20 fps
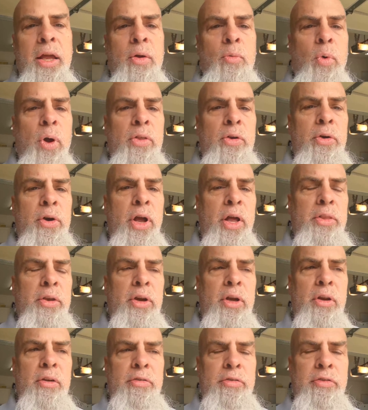and whether or not they're
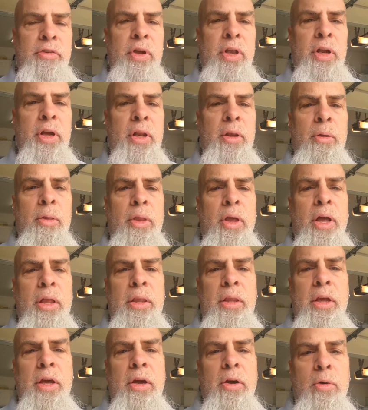going to fit
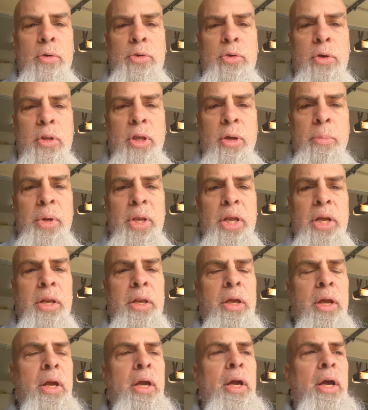on the Ultra Limited,